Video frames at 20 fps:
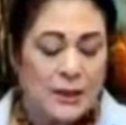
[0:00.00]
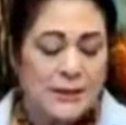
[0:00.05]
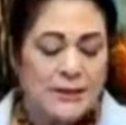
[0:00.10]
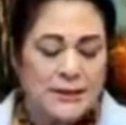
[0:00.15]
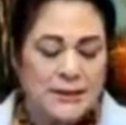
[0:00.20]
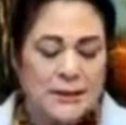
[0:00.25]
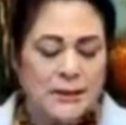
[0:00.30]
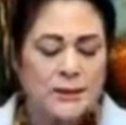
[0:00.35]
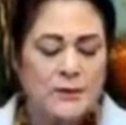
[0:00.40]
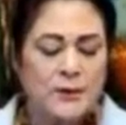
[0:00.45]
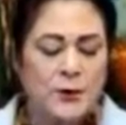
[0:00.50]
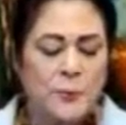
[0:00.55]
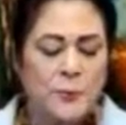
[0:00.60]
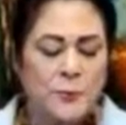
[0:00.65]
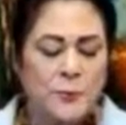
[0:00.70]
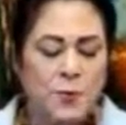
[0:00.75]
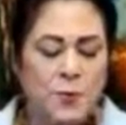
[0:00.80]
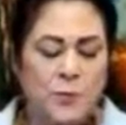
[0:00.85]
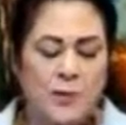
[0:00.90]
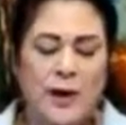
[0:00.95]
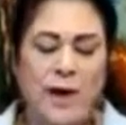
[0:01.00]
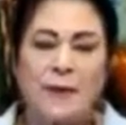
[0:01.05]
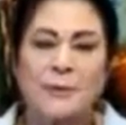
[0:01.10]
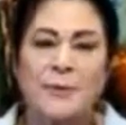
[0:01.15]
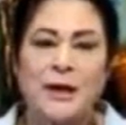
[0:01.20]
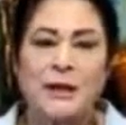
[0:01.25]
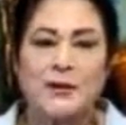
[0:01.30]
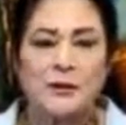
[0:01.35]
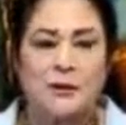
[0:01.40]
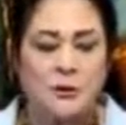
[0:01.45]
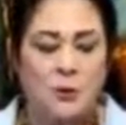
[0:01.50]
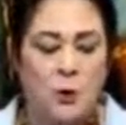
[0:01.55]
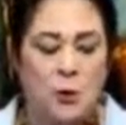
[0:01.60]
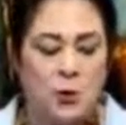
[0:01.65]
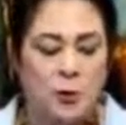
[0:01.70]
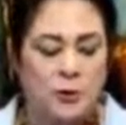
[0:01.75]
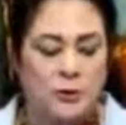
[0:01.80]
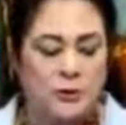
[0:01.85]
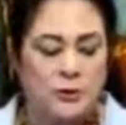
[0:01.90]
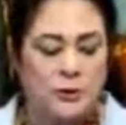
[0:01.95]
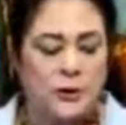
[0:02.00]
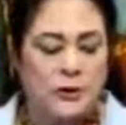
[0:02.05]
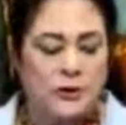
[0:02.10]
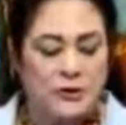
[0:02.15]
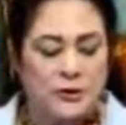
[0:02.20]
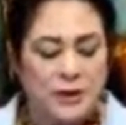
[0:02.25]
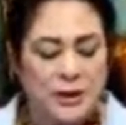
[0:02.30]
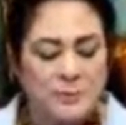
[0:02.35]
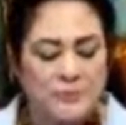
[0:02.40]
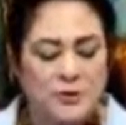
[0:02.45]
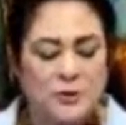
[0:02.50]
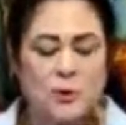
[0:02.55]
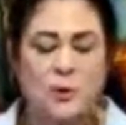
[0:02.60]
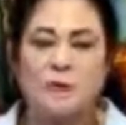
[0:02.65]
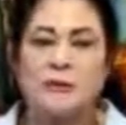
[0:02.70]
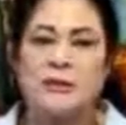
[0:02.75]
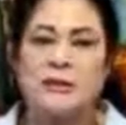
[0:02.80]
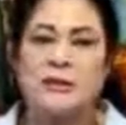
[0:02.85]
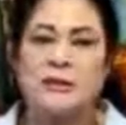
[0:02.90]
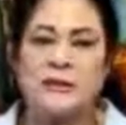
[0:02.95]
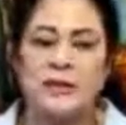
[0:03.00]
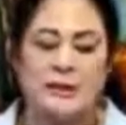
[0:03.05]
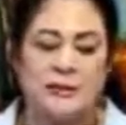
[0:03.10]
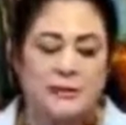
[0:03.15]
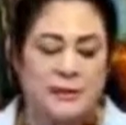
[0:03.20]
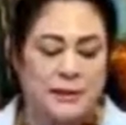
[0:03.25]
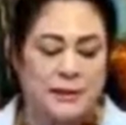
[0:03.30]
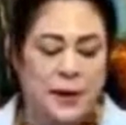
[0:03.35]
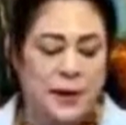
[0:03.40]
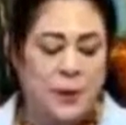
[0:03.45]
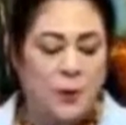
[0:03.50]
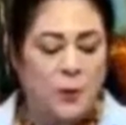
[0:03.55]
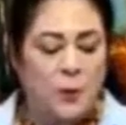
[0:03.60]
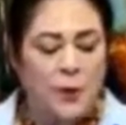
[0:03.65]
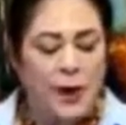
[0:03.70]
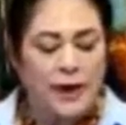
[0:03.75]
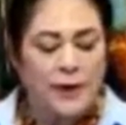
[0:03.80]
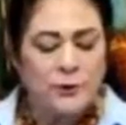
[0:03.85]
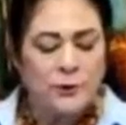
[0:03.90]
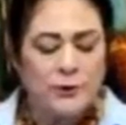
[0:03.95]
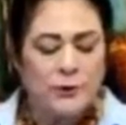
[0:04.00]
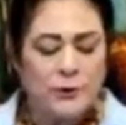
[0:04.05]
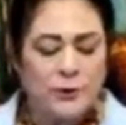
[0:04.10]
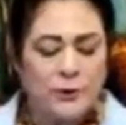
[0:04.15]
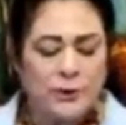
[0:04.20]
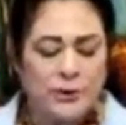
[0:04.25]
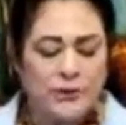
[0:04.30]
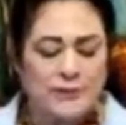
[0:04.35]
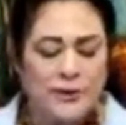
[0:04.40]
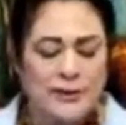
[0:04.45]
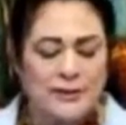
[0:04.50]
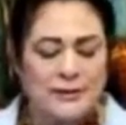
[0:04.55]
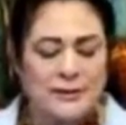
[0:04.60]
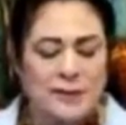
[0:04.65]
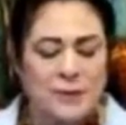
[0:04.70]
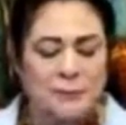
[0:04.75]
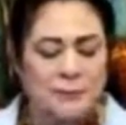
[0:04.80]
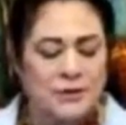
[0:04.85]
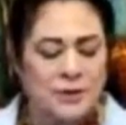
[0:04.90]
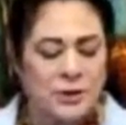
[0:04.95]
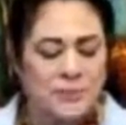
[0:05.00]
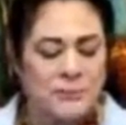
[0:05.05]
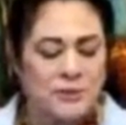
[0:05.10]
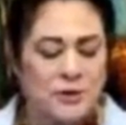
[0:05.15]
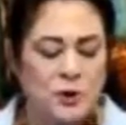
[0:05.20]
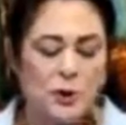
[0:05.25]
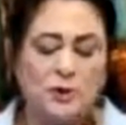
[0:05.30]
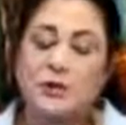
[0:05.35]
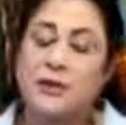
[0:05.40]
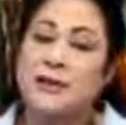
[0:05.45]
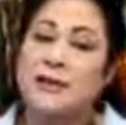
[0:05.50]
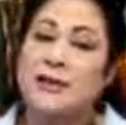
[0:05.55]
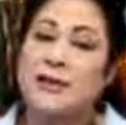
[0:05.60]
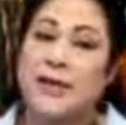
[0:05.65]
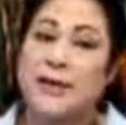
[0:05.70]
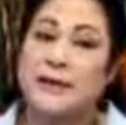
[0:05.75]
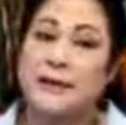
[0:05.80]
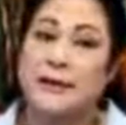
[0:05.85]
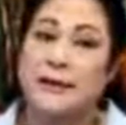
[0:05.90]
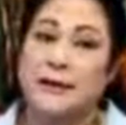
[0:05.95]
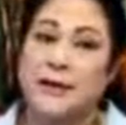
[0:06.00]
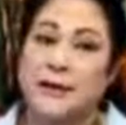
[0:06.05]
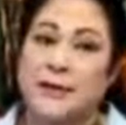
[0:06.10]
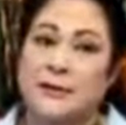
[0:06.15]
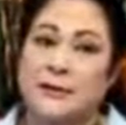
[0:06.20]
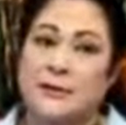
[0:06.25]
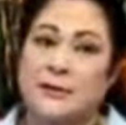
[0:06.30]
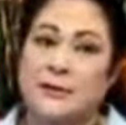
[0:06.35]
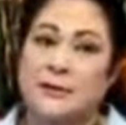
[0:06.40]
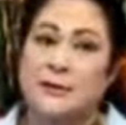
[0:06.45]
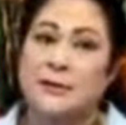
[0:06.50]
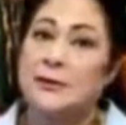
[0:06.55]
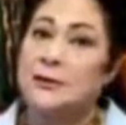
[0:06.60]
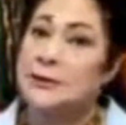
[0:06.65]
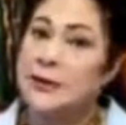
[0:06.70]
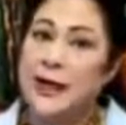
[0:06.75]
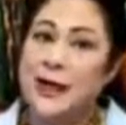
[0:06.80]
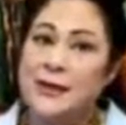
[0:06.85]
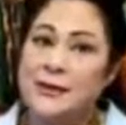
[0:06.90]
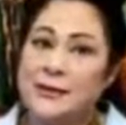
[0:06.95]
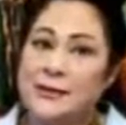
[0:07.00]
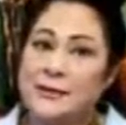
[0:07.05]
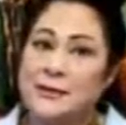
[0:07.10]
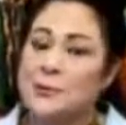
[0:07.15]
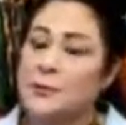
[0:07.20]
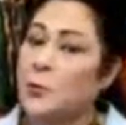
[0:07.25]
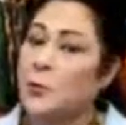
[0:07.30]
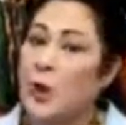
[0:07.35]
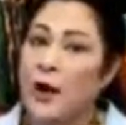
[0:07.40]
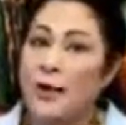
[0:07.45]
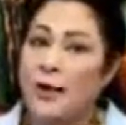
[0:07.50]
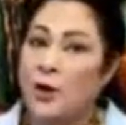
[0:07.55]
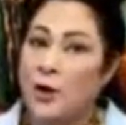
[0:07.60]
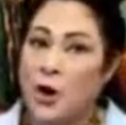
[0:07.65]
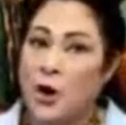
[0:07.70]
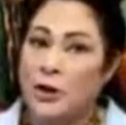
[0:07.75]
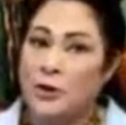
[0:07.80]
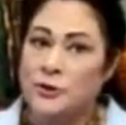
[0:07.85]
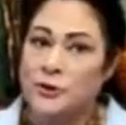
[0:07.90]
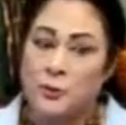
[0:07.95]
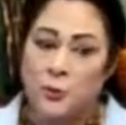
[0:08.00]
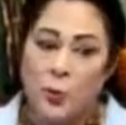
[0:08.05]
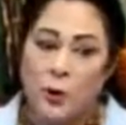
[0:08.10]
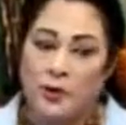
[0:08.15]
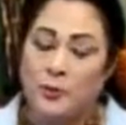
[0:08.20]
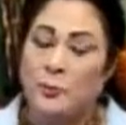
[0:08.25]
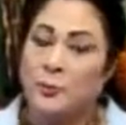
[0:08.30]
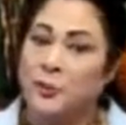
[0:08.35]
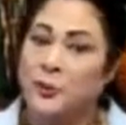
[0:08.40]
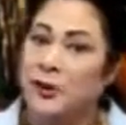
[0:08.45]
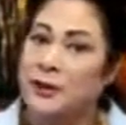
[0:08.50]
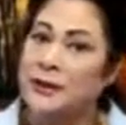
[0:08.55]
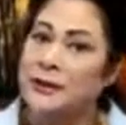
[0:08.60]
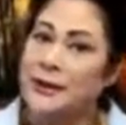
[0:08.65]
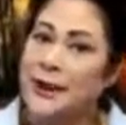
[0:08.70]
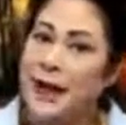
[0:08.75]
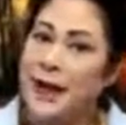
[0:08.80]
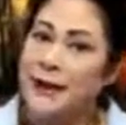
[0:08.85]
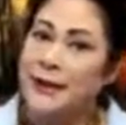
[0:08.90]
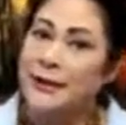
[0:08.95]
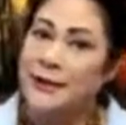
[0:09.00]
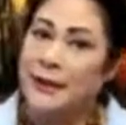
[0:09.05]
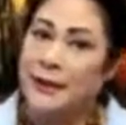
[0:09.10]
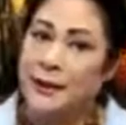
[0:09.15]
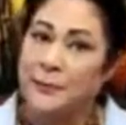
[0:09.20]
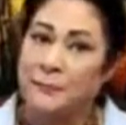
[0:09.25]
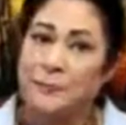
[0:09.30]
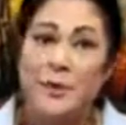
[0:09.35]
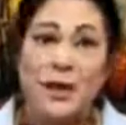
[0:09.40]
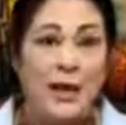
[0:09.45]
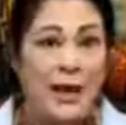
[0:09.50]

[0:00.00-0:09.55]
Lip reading: Since your program is called Tips Over Tea, why don't you give us some tips on tea etiquette? Yes, why not? What a brilliant idea.